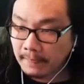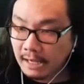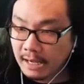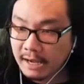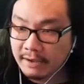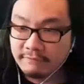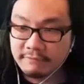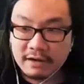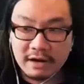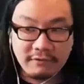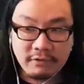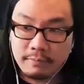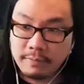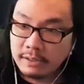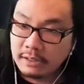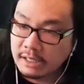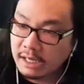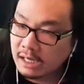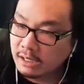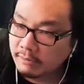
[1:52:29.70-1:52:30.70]
I have never
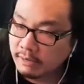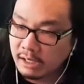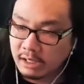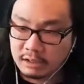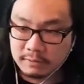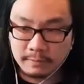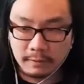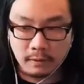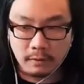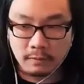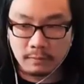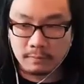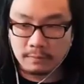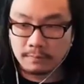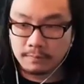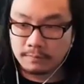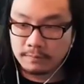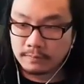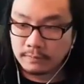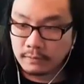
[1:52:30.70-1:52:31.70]
been to Anime Expo.
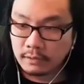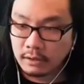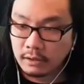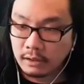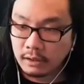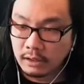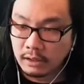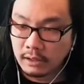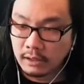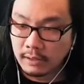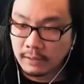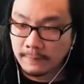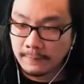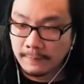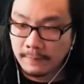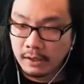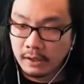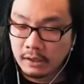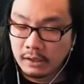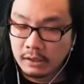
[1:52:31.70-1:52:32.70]

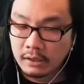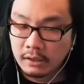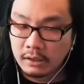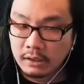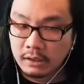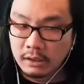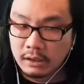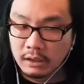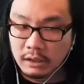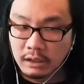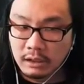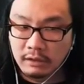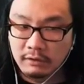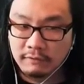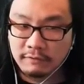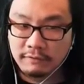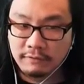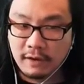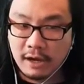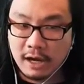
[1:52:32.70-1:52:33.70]
Um,
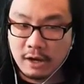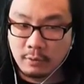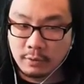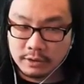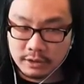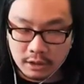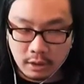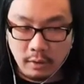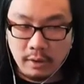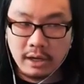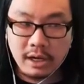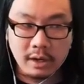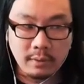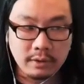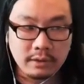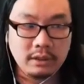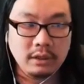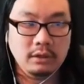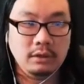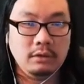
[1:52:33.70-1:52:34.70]
if I was going, I
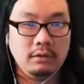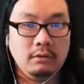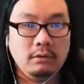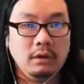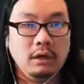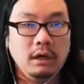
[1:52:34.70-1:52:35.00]
would tell you,